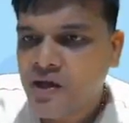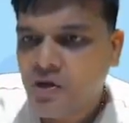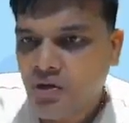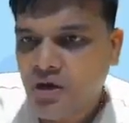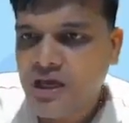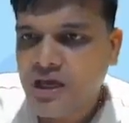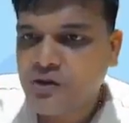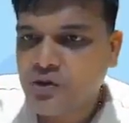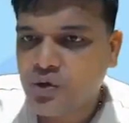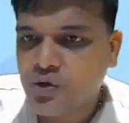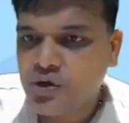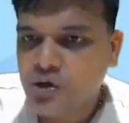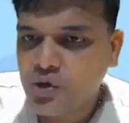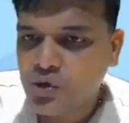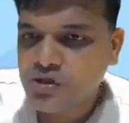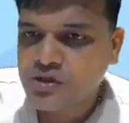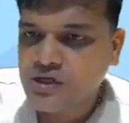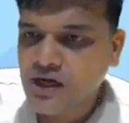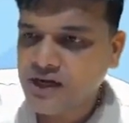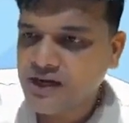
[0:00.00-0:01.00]
Okay, so
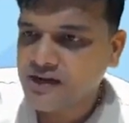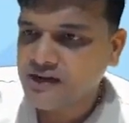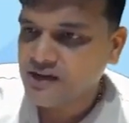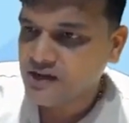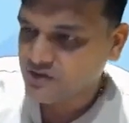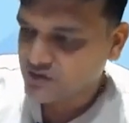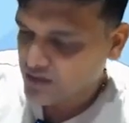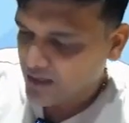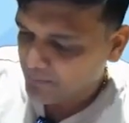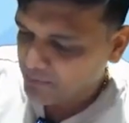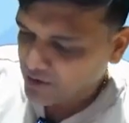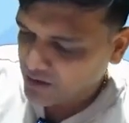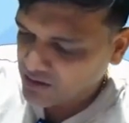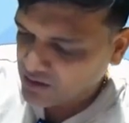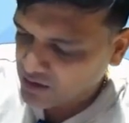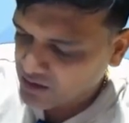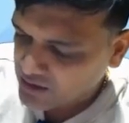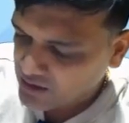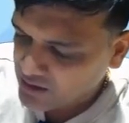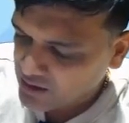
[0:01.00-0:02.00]
you studied this chapter
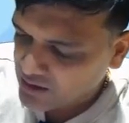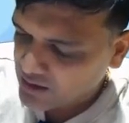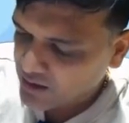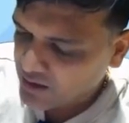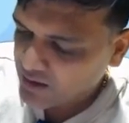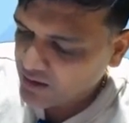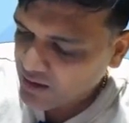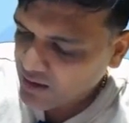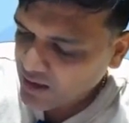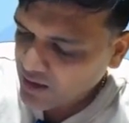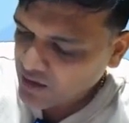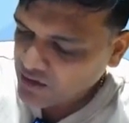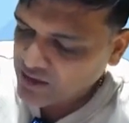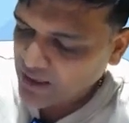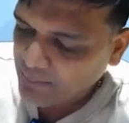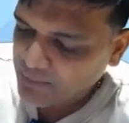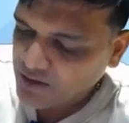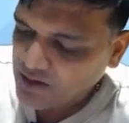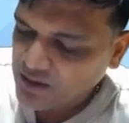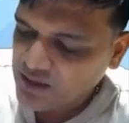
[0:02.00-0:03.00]
3 here.
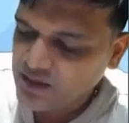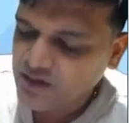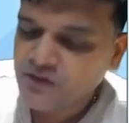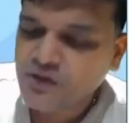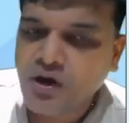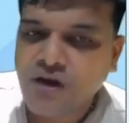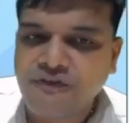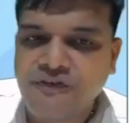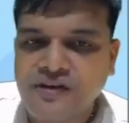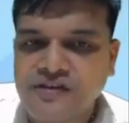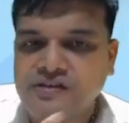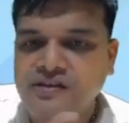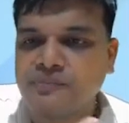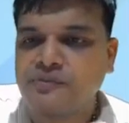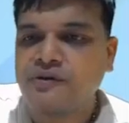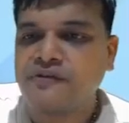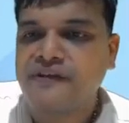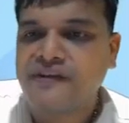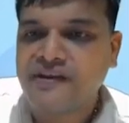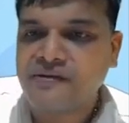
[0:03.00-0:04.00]
Chapter 3 is your first step
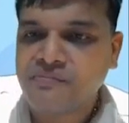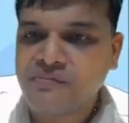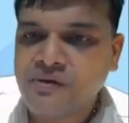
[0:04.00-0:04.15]
of SM.